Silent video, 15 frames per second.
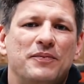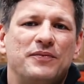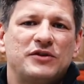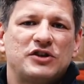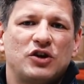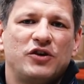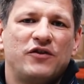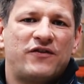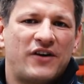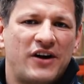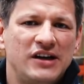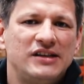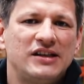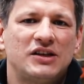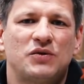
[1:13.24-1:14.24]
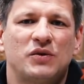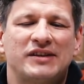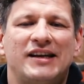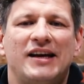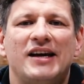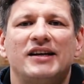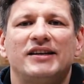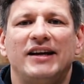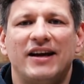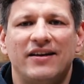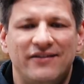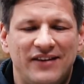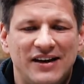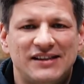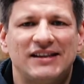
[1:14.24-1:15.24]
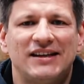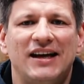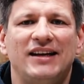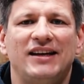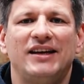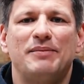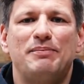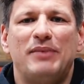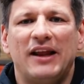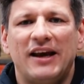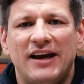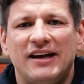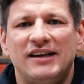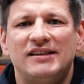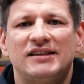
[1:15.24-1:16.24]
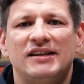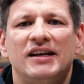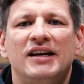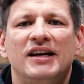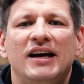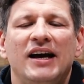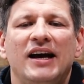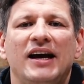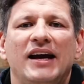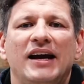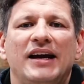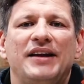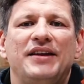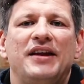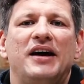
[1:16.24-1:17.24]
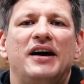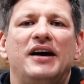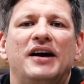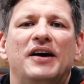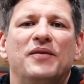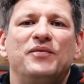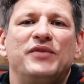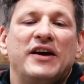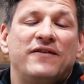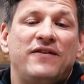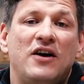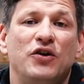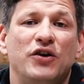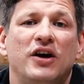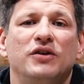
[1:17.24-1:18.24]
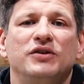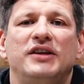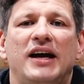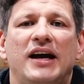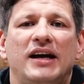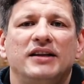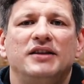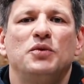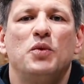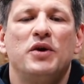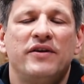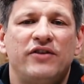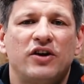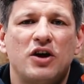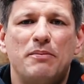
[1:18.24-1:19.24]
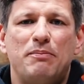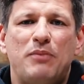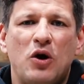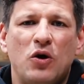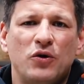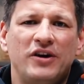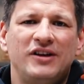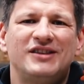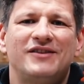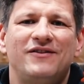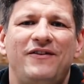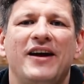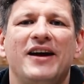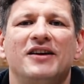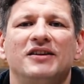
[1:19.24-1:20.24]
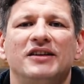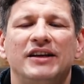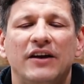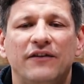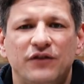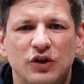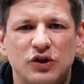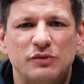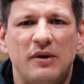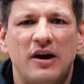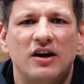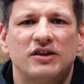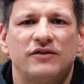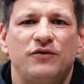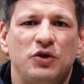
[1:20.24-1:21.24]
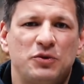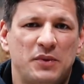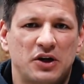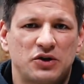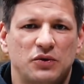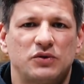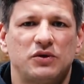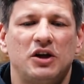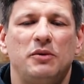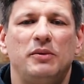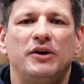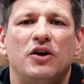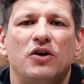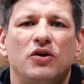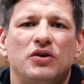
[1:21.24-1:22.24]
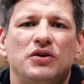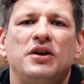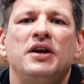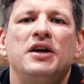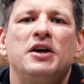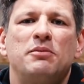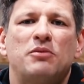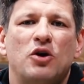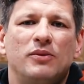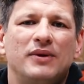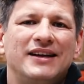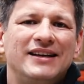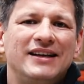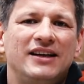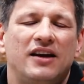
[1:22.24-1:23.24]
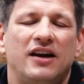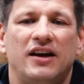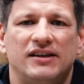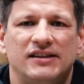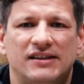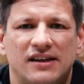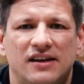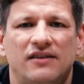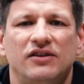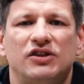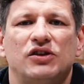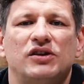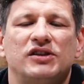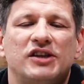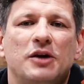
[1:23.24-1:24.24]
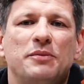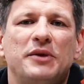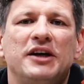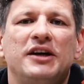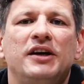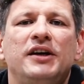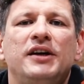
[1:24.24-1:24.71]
So the forensics was there. They investigated the place, and they found out that one of the components failed in the fuse box. The fuse box was a little bit old, probably needed a service or something.